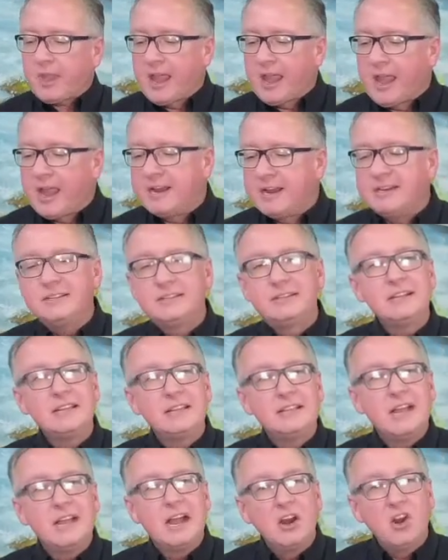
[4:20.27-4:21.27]
And
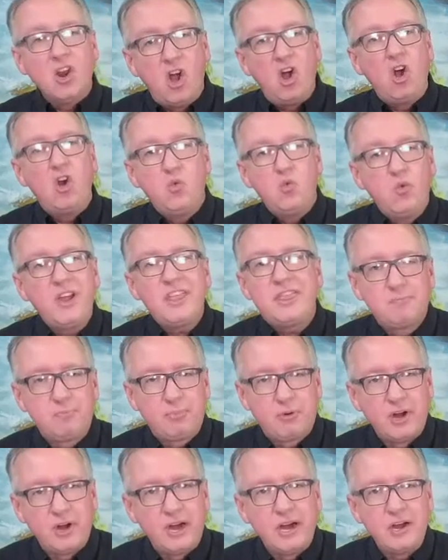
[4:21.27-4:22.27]
along with
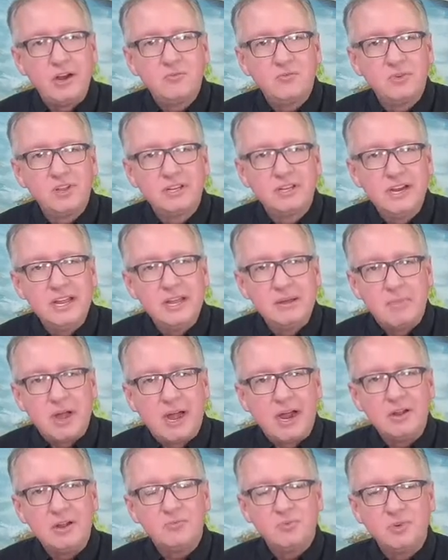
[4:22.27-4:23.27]
prayer with
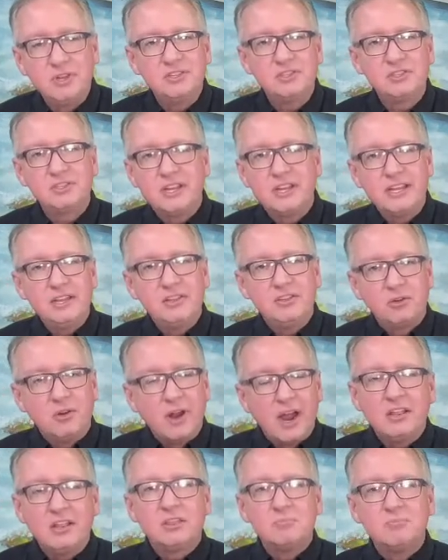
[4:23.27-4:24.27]
Nehemiah, we see
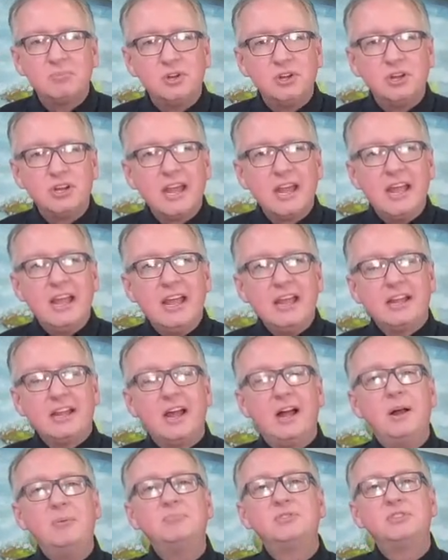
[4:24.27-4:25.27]
throughout the book
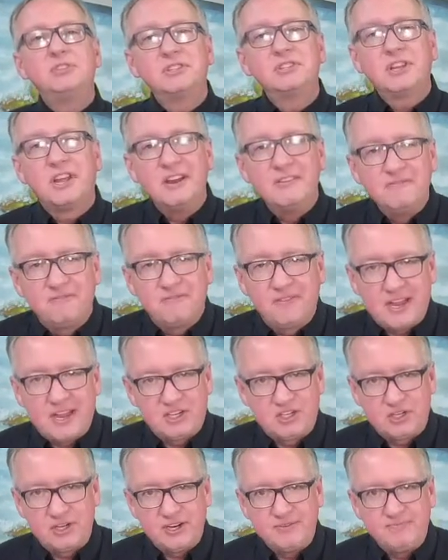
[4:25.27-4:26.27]
comes
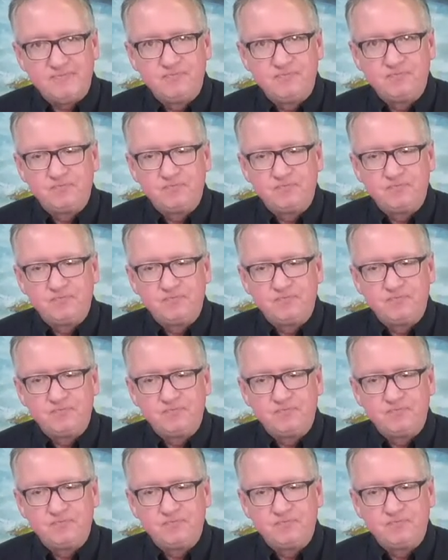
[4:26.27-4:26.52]
confession.